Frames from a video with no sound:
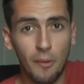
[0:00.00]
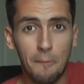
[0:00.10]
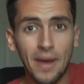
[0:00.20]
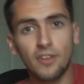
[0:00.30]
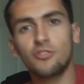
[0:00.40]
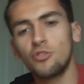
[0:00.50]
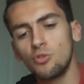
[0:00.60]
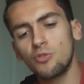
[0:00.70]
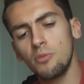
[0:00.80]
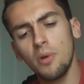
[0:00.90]
the best
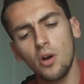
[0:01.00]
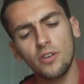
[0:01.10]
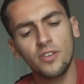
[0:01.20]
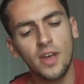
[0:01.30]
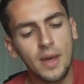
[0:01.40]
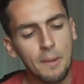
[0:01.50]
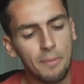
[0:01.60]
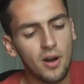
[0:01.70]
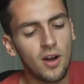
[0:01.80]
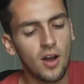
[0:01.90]
shoes for blocks.
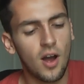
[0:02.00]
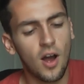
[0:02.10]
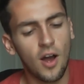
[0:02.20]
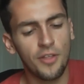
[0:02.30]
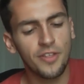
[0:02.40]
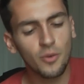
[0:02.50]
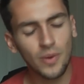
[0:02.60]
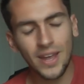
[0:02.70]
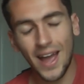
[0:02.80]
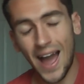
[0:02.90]
But I think
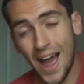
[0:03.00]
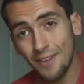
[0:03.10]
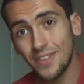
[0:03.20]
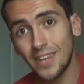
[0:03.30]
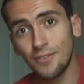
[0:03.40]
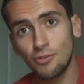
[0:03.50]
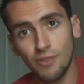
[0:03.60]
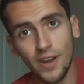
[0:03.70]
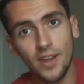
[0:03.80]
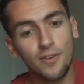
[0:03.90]
we have to give
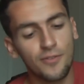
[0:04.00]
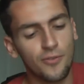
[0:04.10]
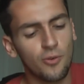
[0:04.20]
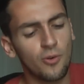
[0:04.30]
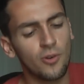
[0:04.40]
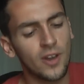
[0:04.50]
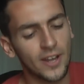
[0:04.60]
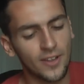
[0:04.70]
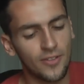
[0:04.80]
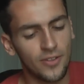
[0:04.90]
credit for
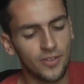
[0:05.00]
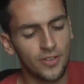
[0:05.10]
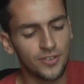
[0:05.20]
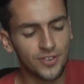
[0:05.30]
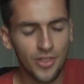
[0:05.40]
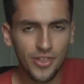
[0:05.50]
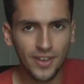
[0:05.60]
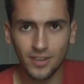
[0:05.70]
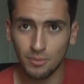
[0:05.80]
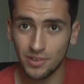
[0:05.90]
like the
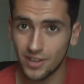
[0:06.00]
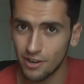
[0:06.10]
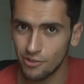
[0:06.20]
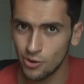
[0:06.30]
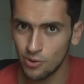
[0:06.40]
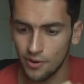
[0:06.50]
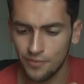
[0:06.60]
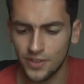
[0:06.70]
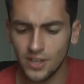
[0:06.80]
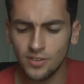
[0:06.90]
synthetic material of
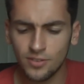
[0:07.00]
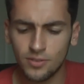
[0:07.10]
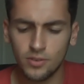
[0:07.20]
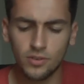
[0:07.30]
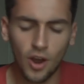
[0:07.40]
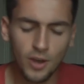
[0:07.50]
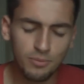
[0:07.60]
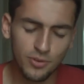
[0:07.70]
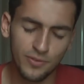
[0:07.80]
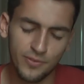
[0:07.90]
these
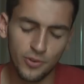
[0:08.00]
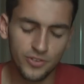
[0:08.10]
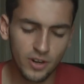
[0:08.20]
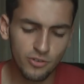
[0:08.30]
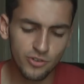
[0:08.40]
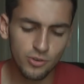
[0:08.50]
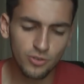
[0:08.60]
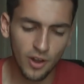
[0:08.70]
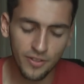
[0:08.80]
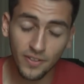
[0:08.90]
types of futsal
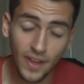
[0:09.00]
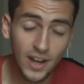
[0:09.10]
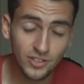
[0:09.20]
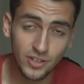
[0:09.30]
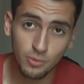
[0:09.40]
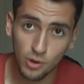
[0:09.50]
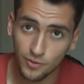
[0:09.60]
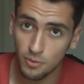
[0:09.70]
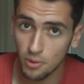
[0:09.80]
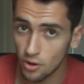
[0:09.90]
shoes. I think they actually
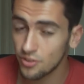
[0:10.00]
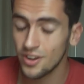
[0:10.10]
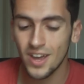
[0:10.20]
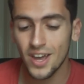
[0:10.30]
work for blocks